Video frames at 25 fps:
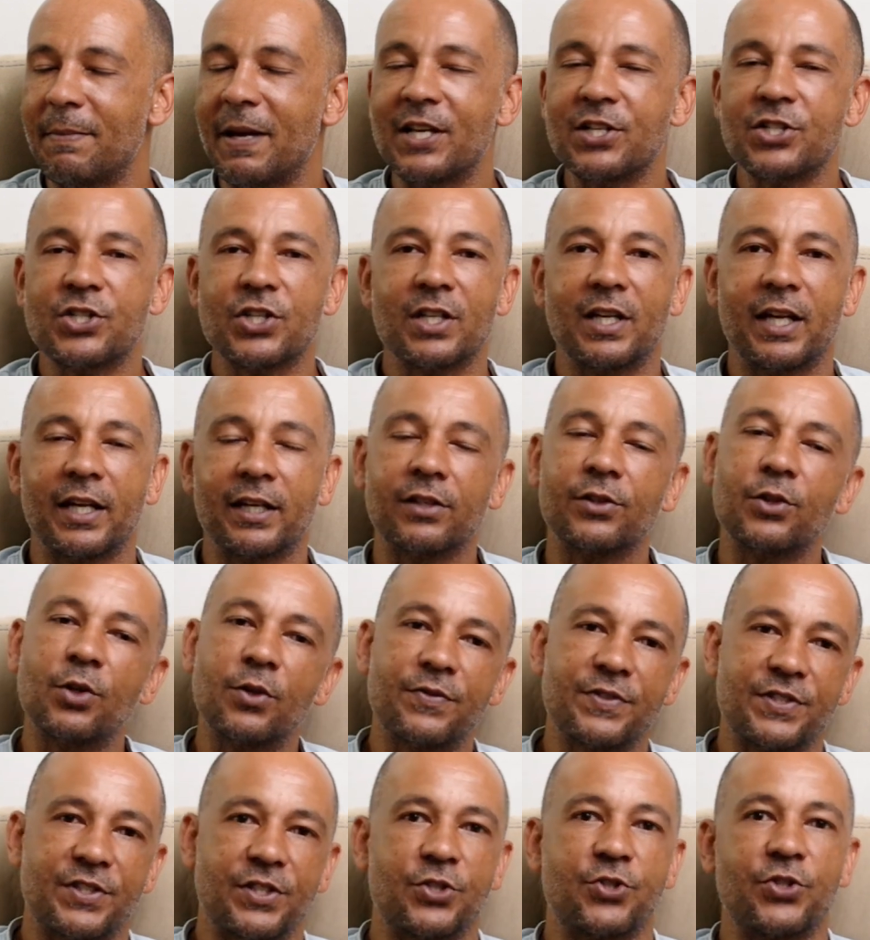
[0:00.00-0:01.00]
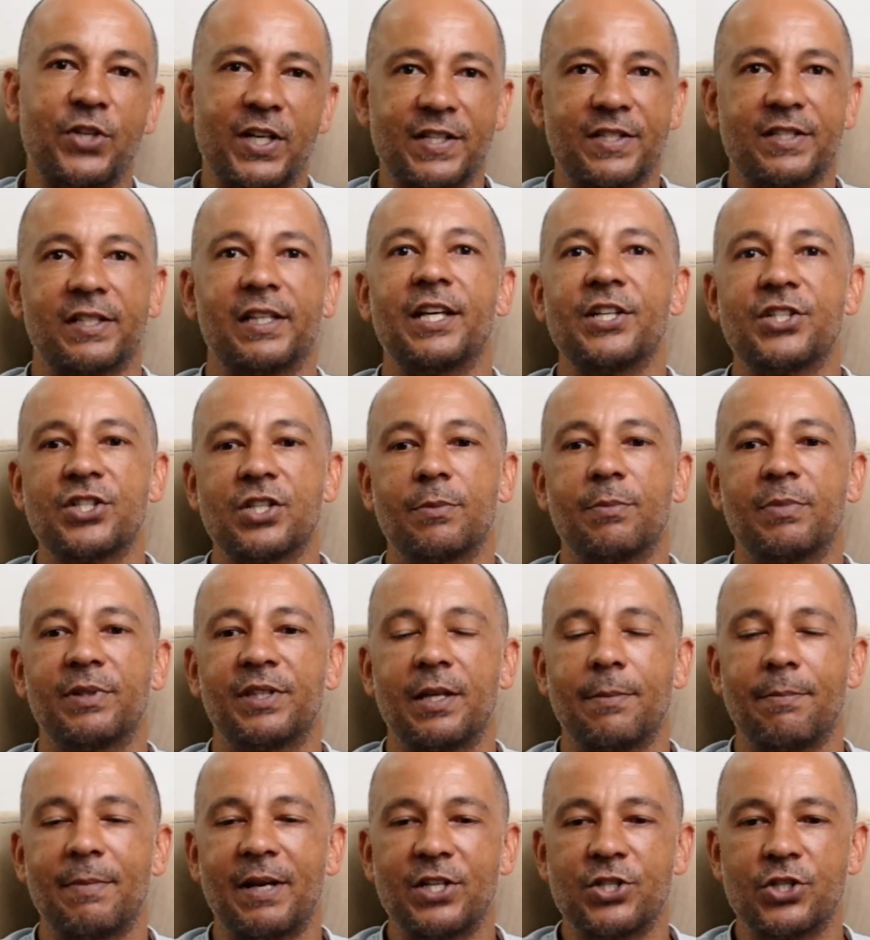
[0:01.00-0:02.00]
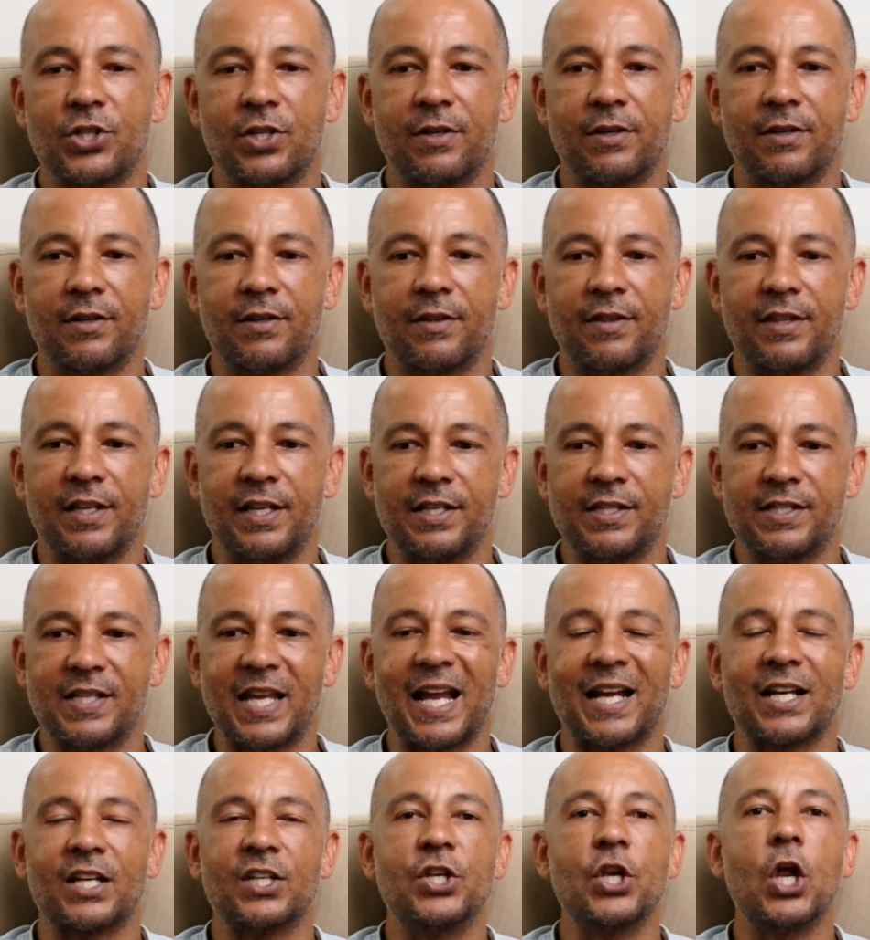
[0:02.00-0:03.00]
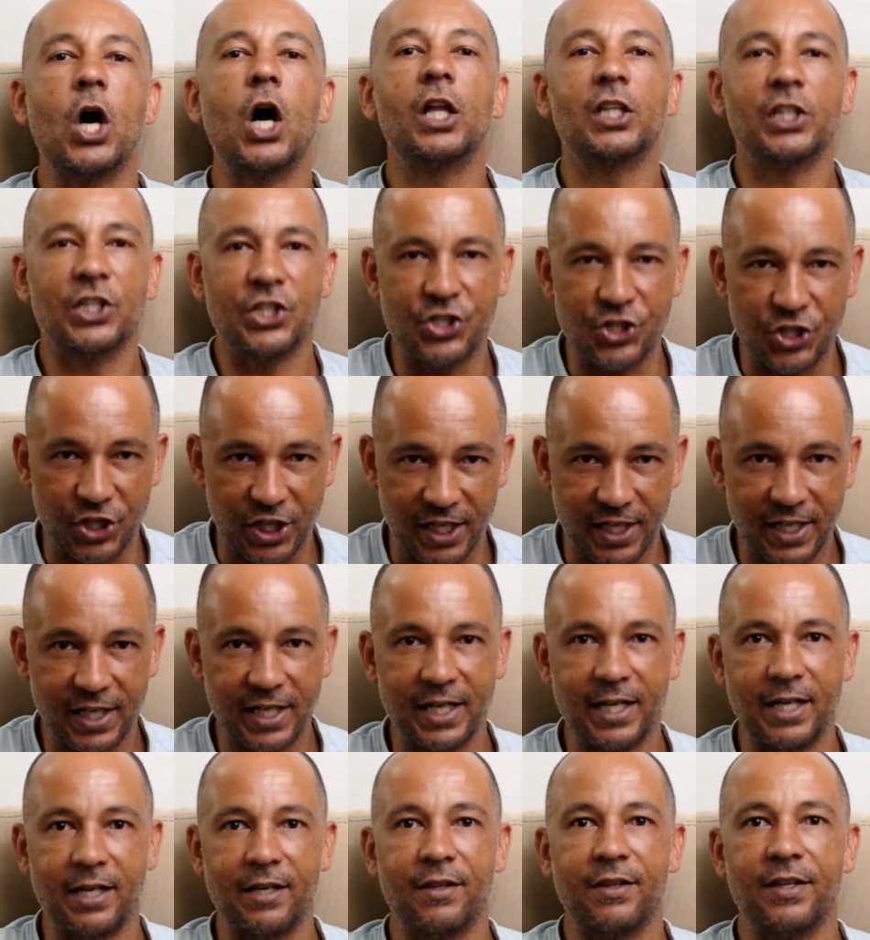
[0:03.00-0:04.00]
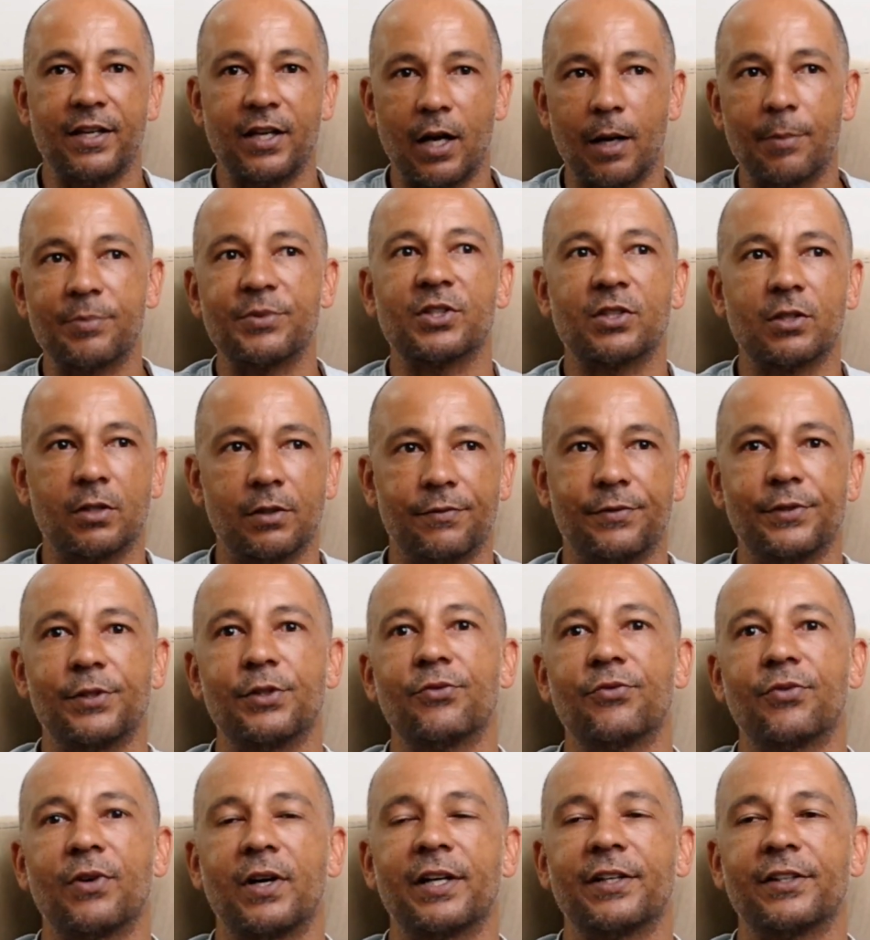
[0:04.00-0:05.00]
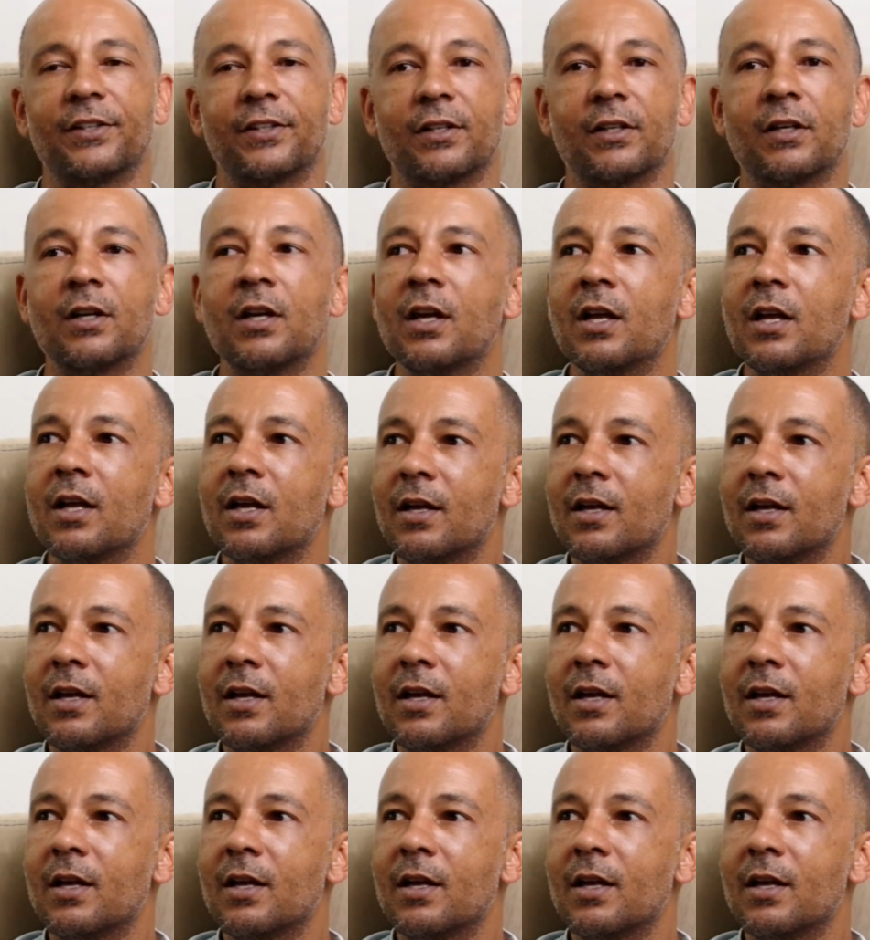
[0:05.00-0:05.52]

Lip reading: mentioned, I don't know if it's the translation, but they mentioned the technology in the optical viewfinder.